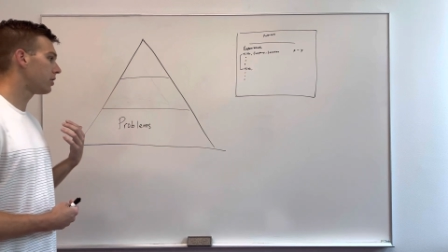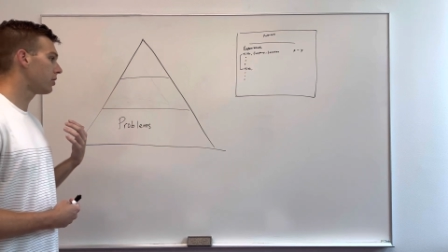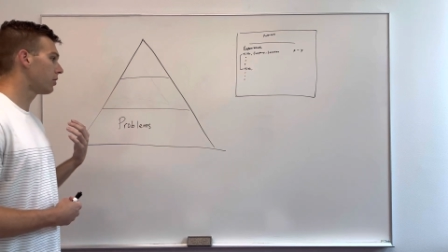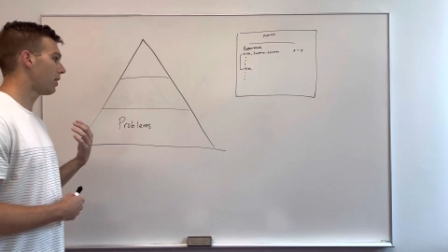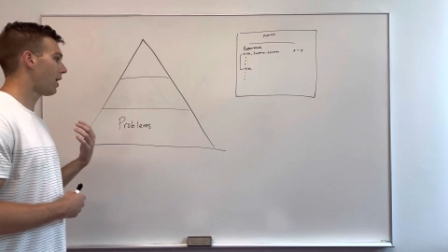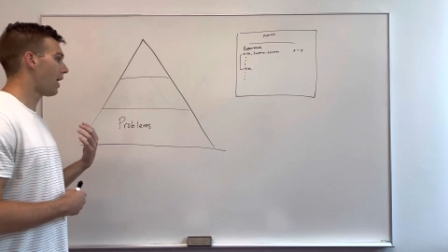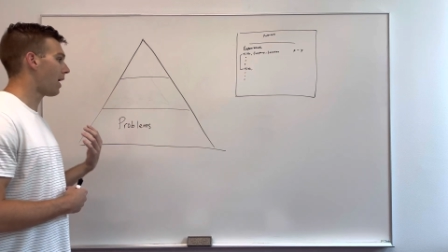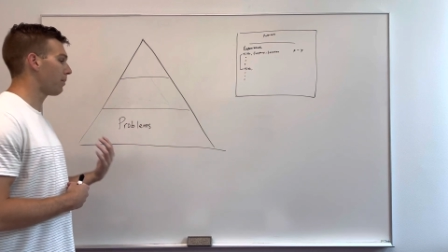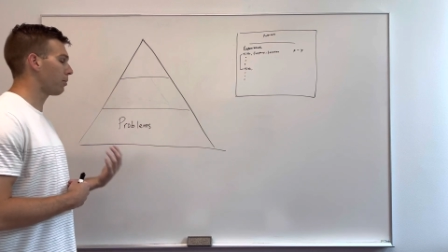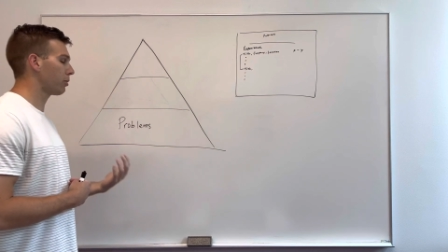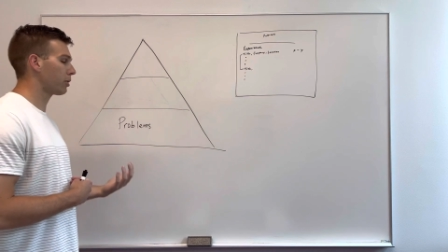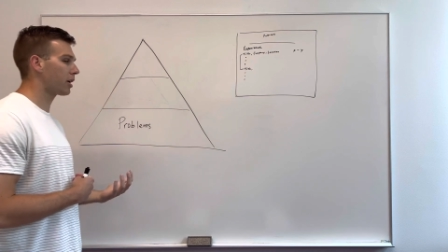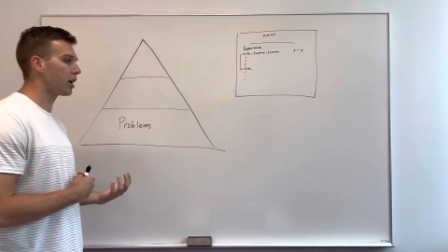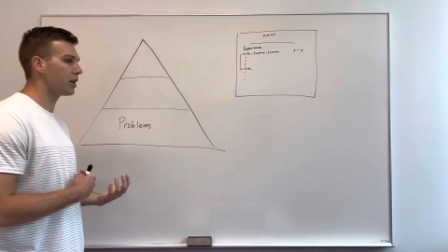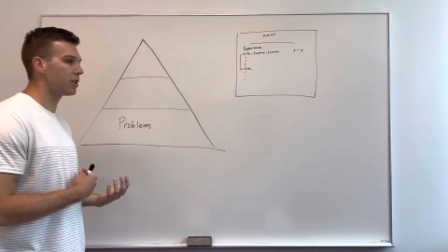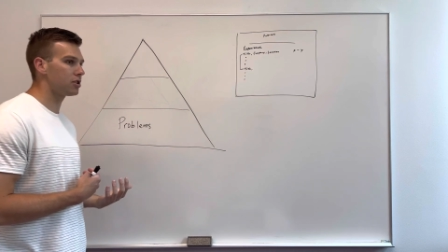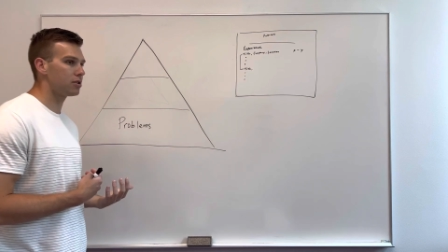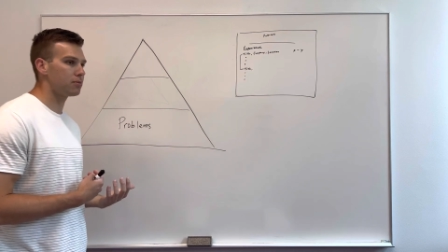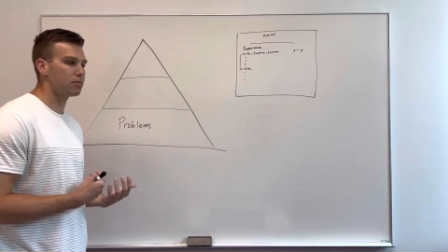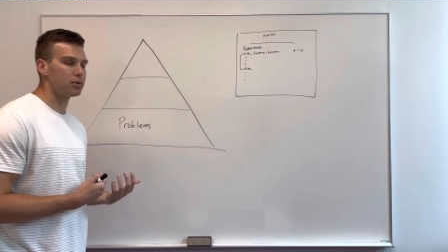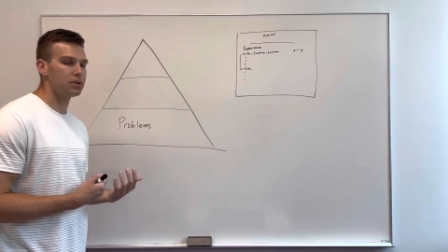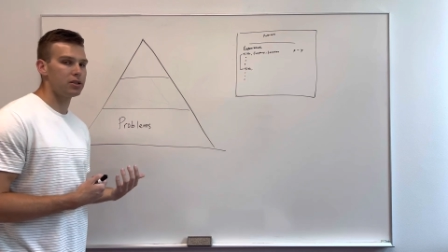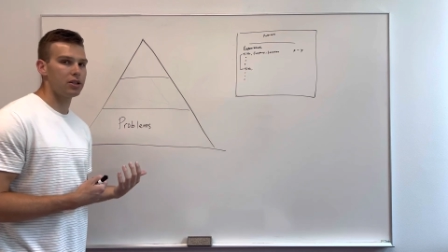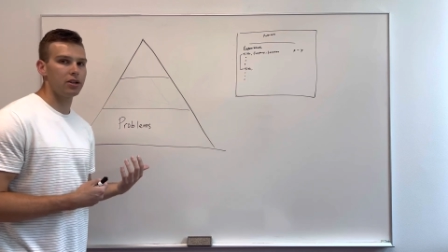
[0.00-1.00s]
your application
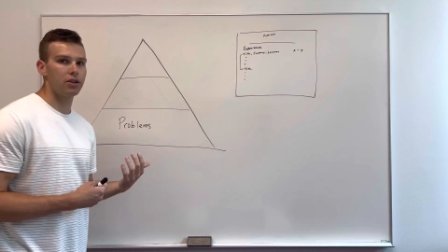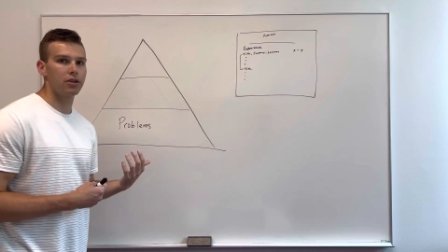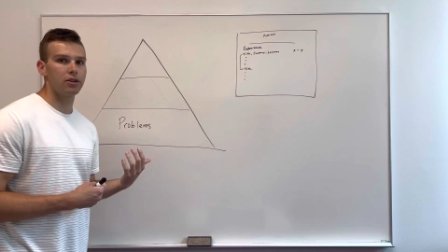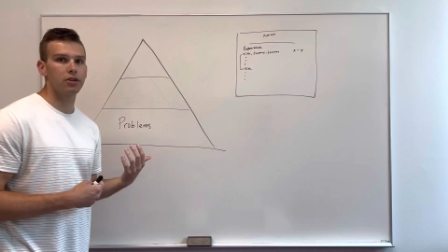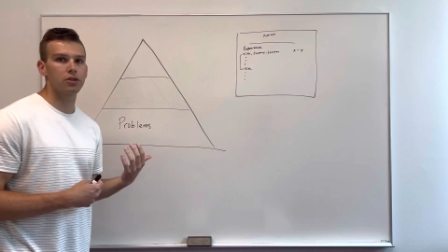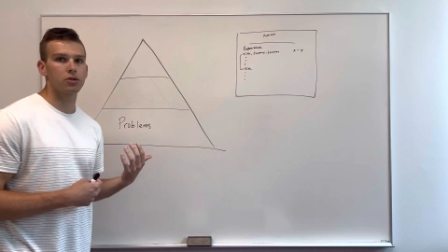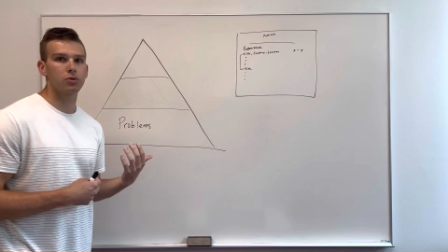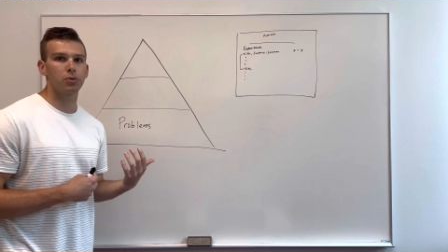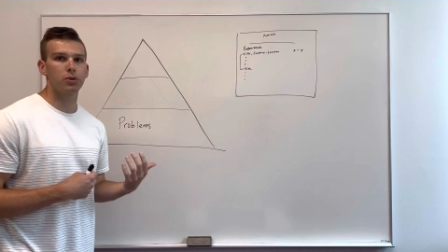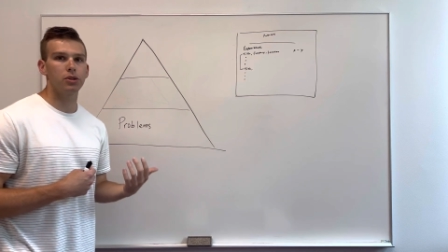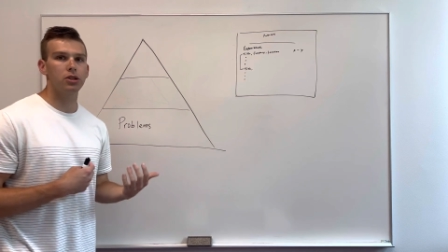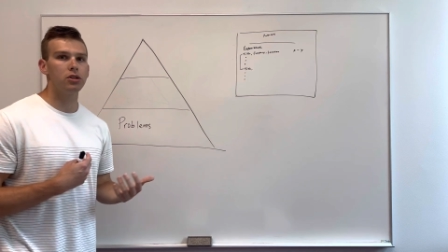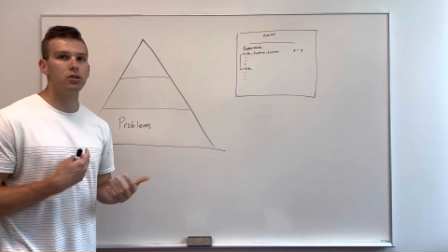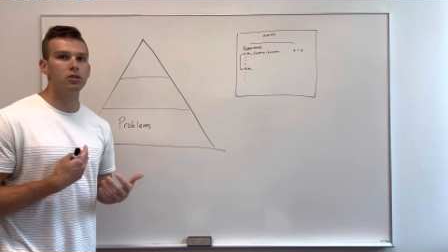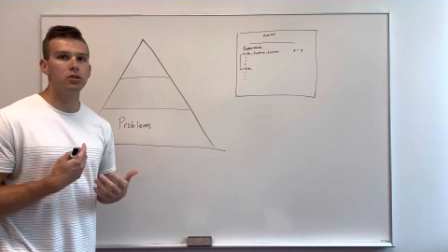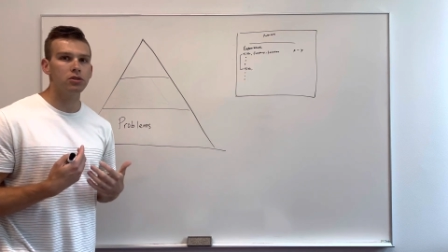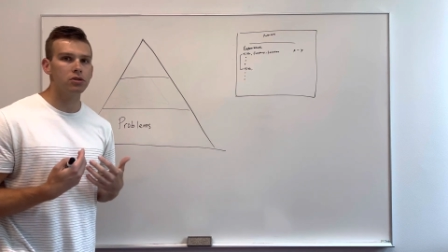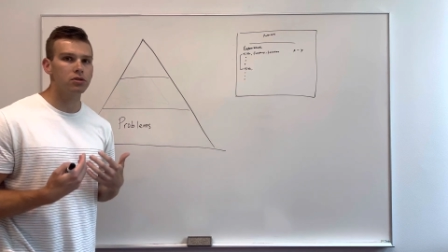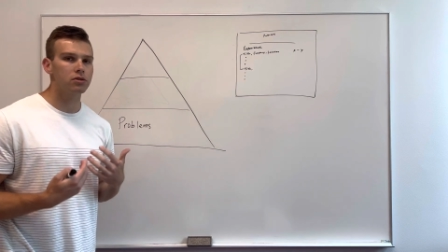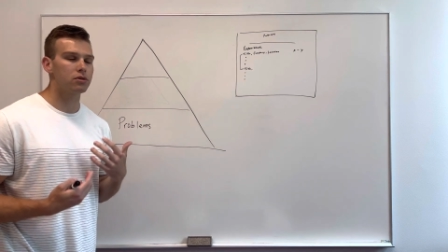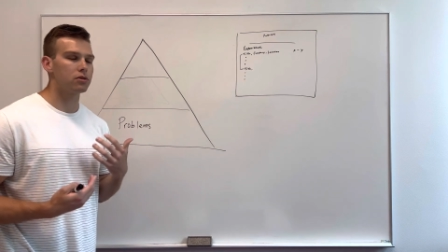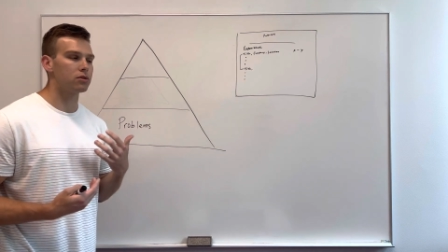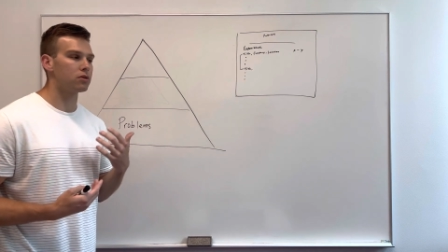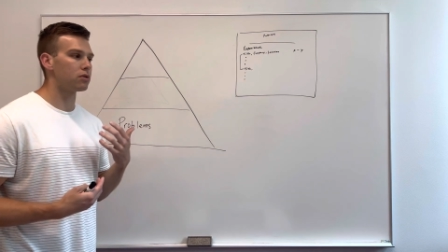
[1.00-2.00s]
materials, when you're
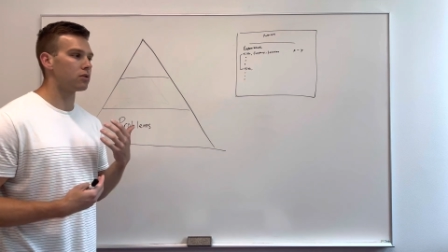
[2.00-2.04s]
just